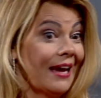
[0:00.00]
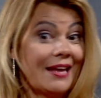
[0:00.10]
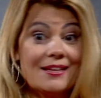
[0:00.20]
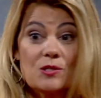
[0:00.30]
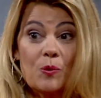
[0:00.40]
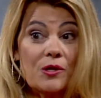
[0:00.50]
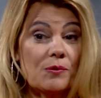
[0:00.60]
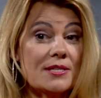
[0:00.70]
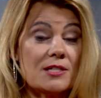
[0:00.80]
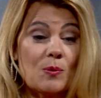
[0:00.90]
I think it's one of the
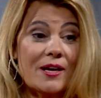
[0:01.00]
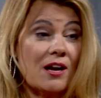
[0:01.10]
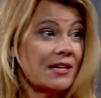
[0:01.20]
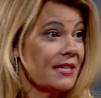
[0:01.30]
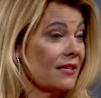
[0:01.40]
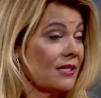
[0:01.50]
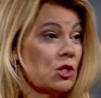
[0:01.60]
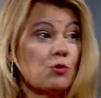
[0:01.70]
reasons why God tells us